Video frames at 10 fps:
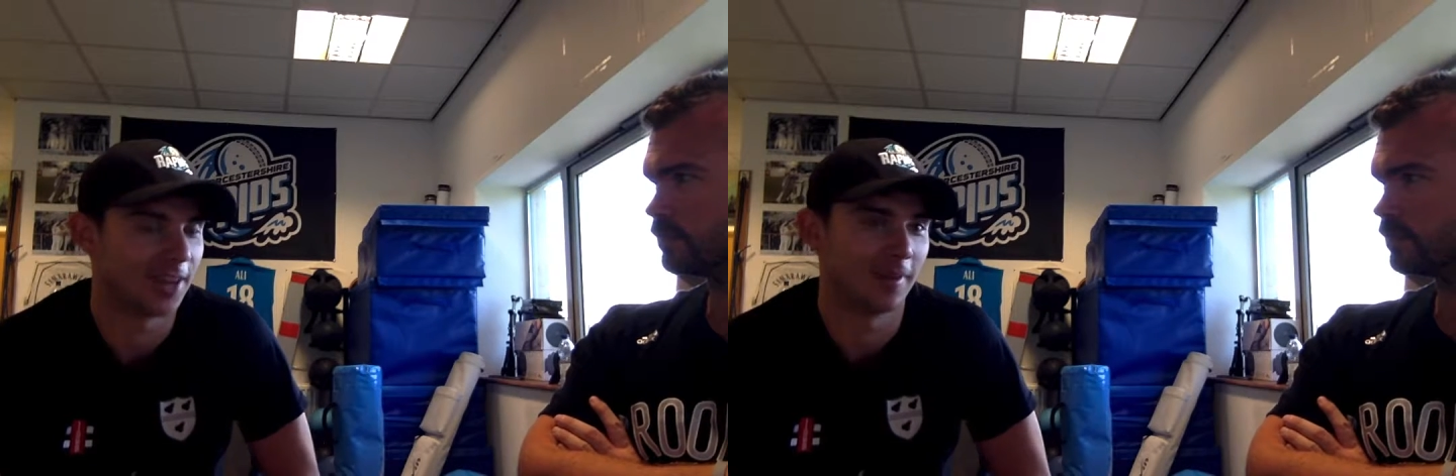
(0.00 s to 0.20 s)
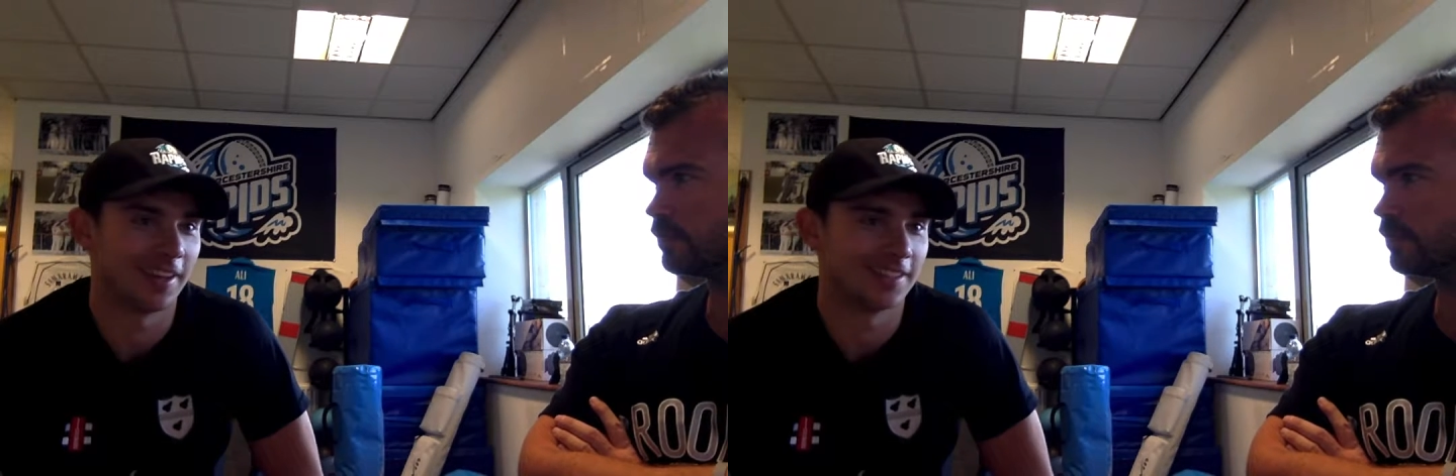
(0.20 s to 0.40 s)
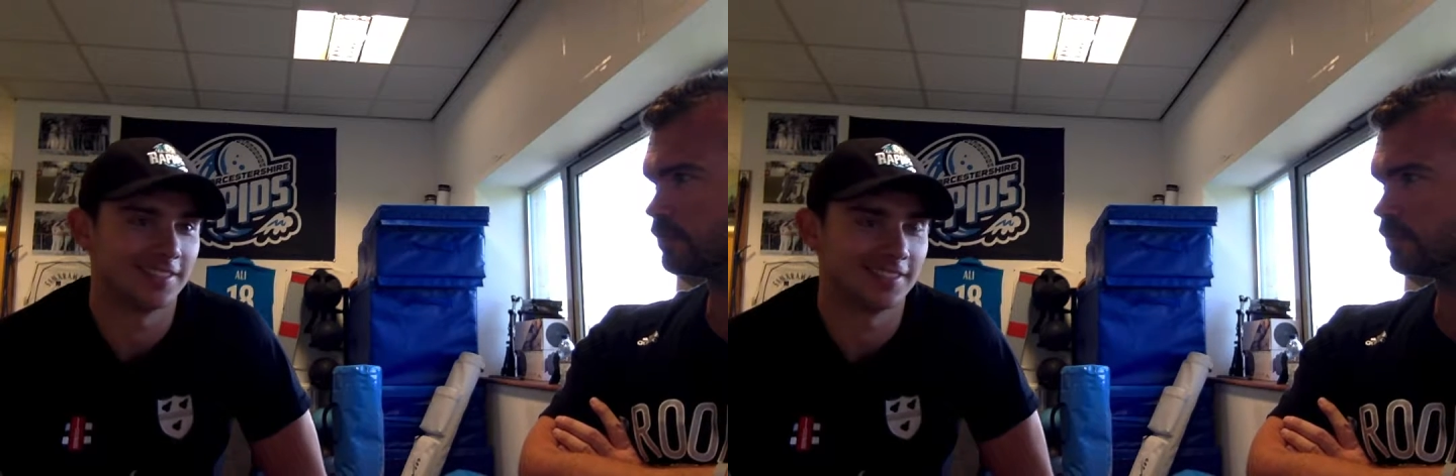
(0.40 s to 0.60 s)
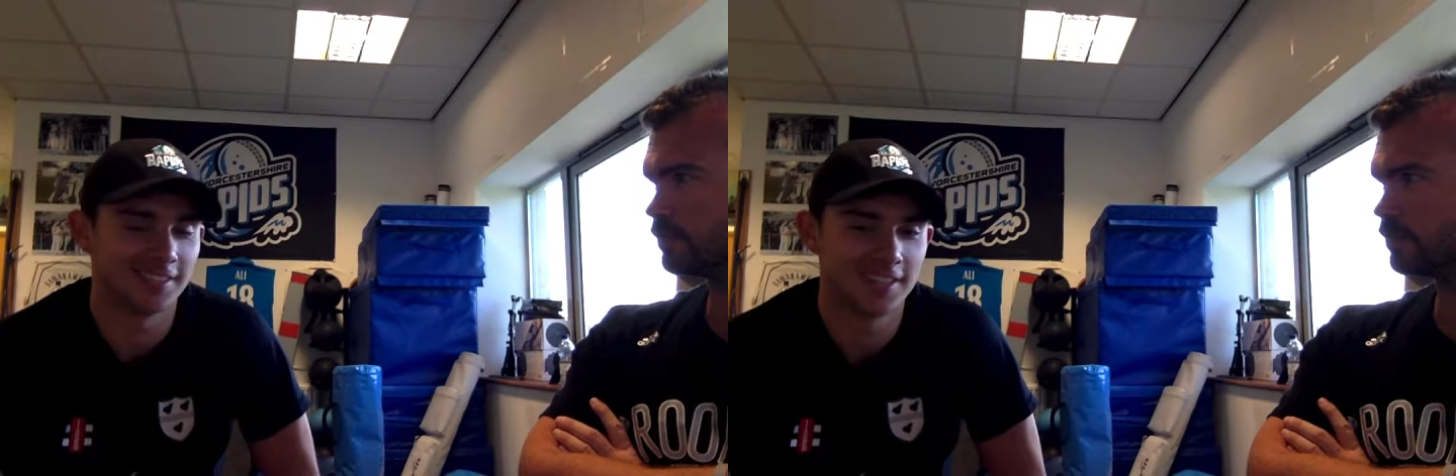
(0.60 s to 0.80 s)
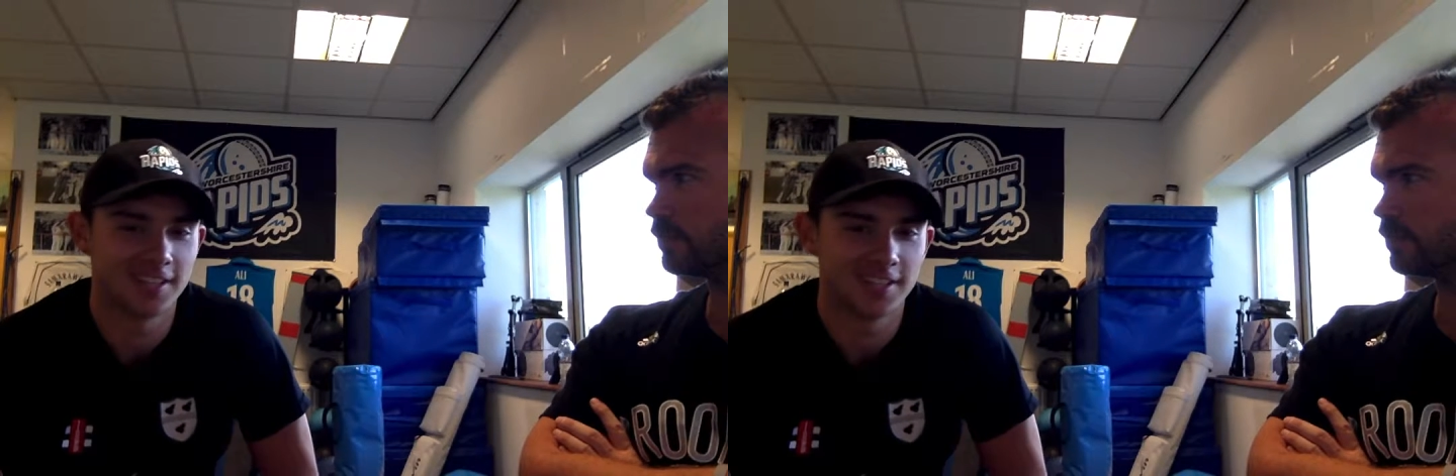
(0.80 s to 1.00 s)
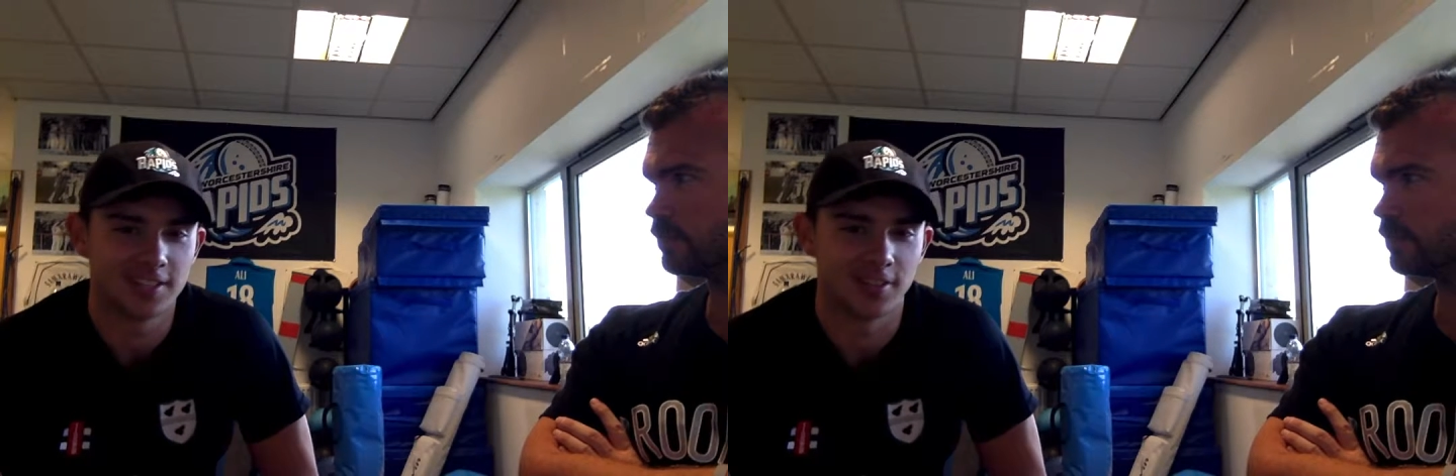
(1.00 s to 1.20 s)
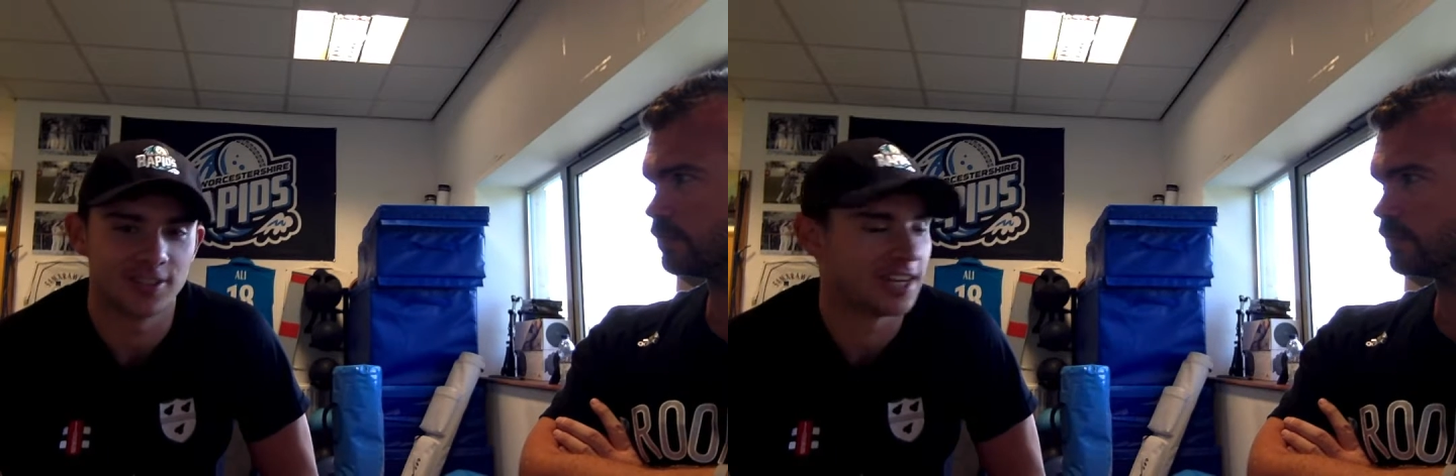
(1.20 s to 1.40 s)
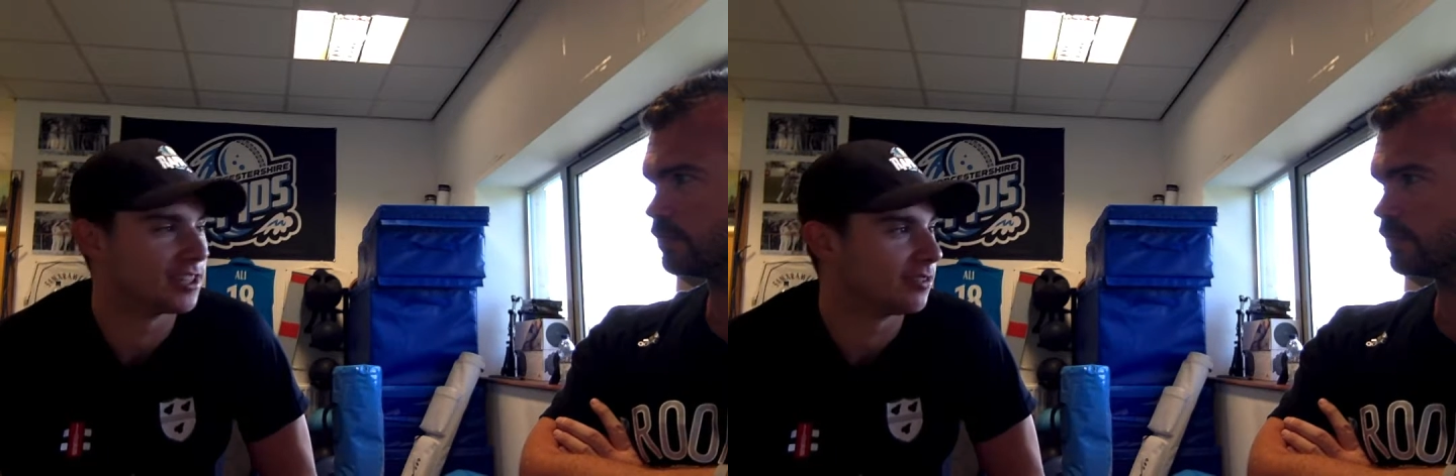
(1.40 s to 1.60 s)
lad, and don't
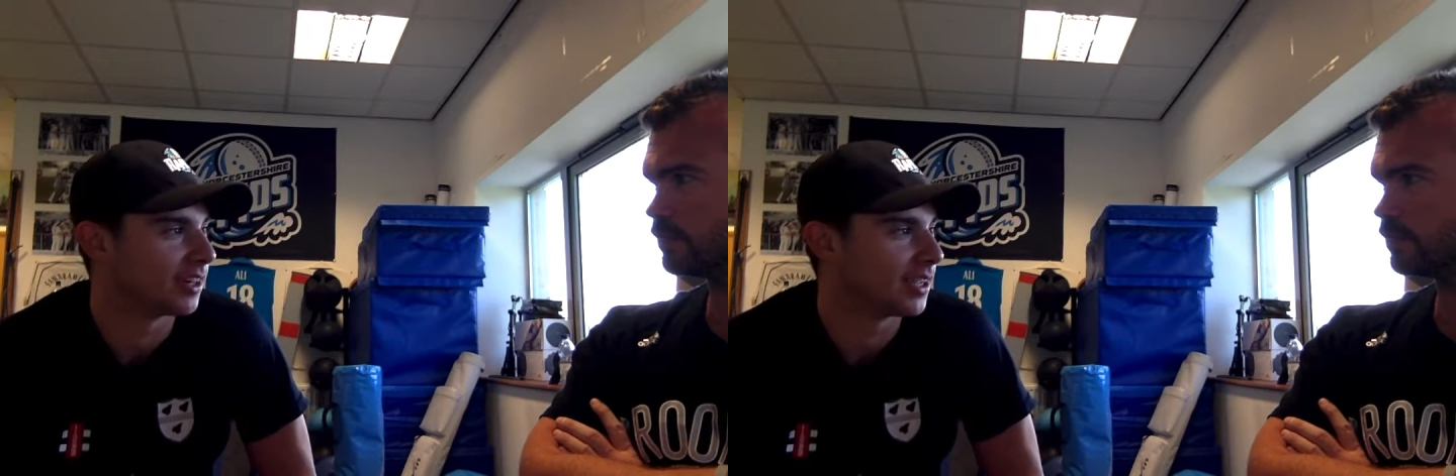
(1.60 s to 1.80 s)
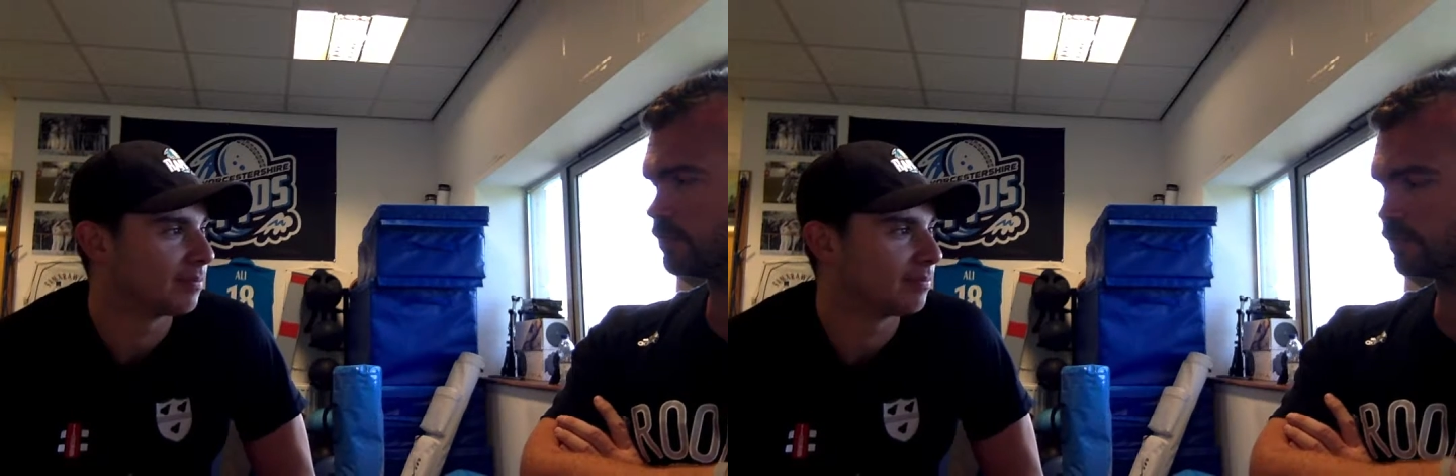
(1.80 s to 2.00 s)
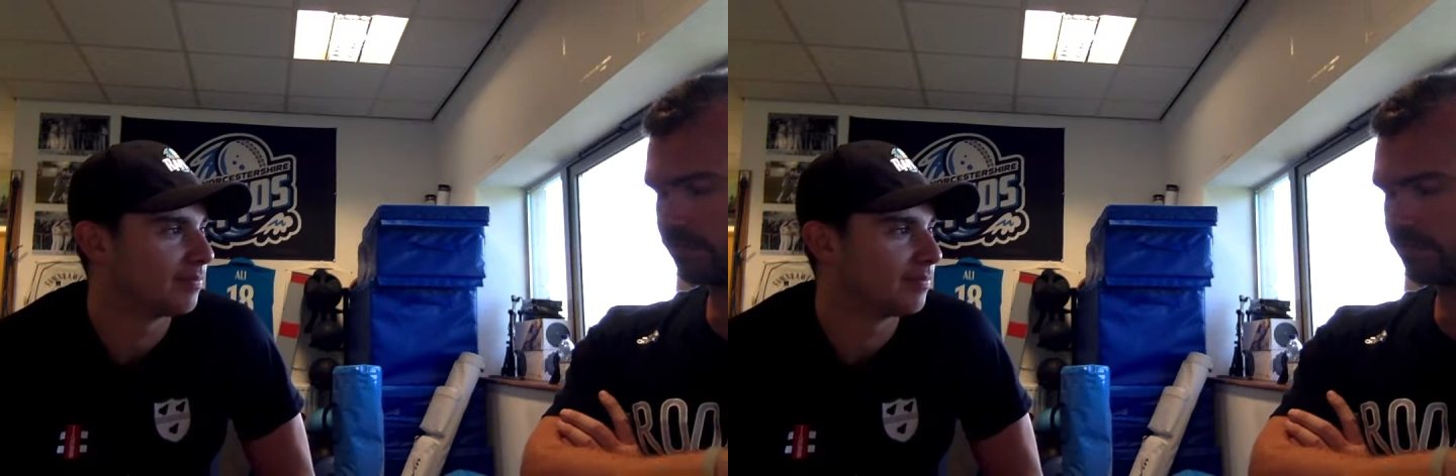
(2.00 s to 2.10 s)
change who I am.